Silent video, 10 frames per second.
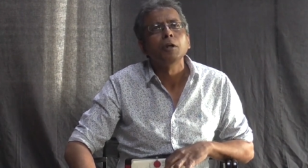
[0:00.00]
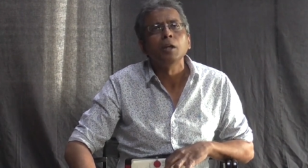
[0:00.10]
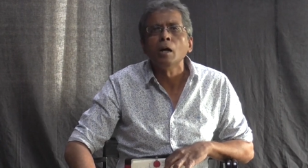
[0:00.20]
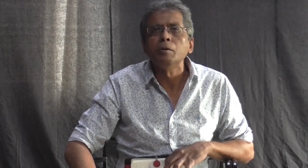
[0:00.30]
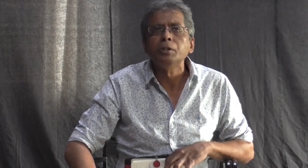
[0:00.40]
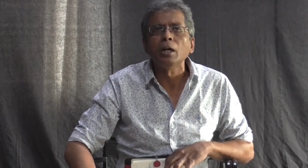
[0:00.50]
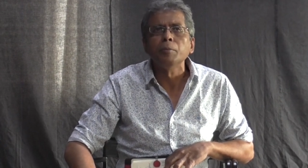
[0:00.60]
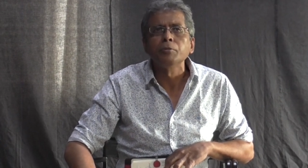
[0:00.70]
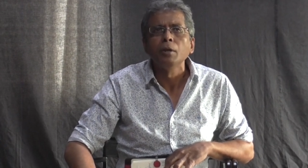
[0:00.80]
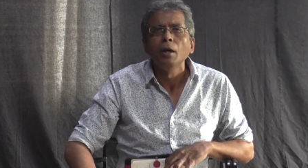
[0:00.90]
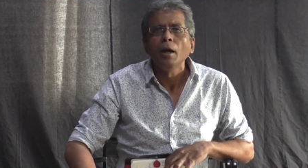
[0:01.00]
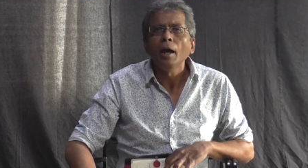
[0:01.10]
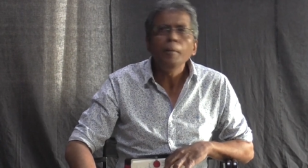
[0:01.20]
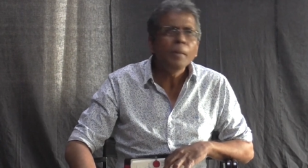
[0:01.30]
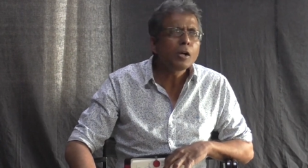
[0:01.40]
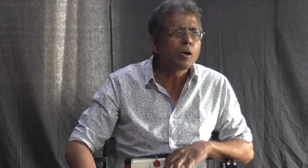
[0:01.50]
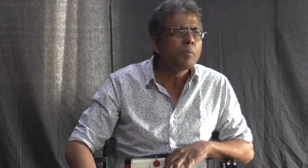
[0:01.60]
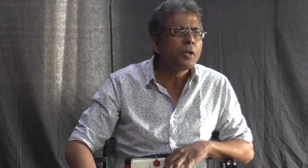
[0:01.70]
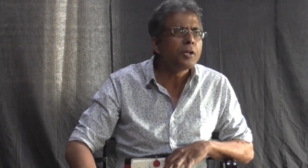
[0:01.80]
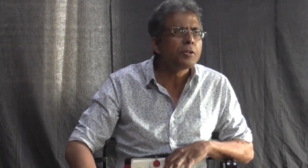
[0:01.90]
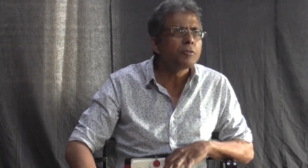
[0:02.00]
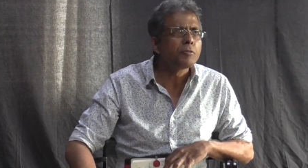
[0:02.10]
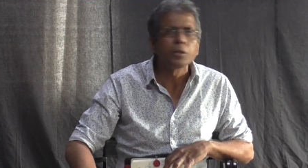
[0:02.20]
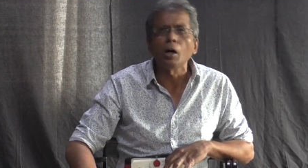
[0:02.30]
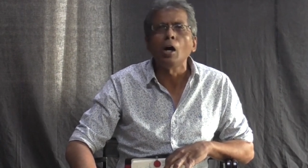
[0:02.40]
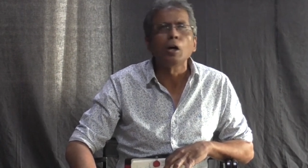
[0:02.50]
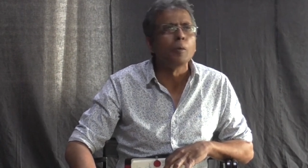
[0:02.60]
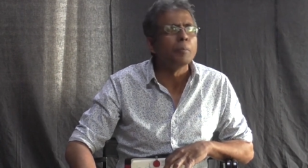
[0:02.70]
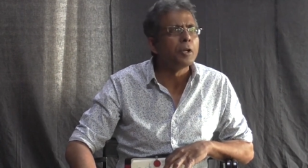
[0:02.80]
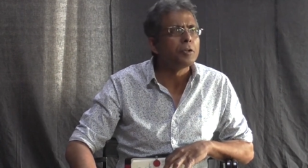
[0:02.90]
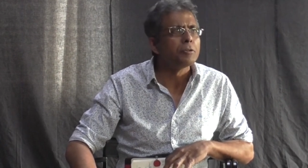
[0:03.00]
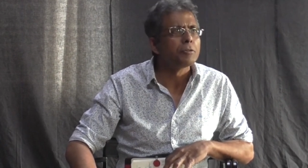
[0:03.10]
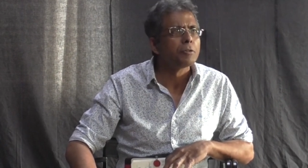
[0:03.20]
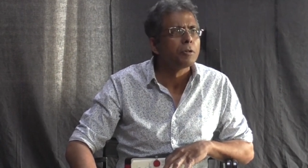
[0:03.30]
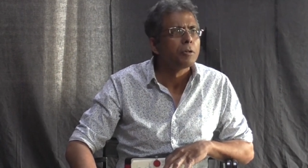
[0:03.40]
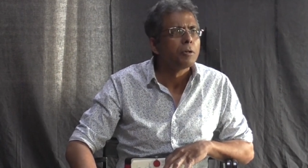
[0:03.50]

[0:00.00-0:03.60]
in our times, and make combinations which are our combinations.